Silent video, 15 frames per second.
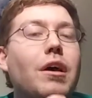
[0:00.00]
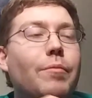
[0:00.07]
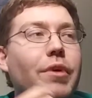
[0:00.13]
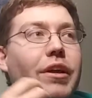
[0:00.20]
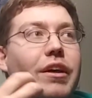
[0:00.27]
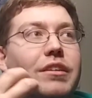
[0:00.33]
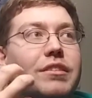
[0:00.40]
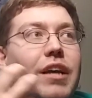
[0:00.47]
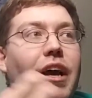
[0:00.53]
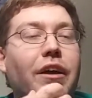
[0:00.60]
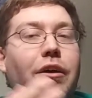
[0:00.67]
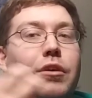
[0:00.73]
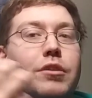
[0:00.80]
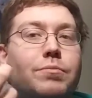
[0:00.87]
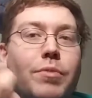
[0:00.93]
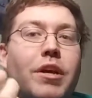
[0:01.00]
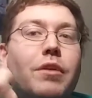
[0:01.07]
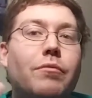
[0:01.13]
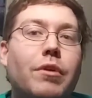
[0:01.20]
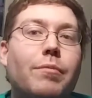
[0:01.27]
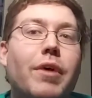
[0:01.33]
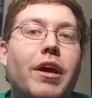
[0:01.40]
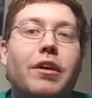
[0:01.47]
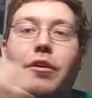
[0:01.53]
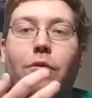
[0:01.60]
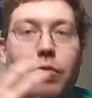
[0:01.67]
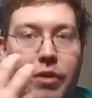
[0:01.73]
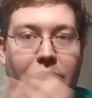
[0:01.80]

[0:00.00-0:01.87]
because Echoes being remade, you know,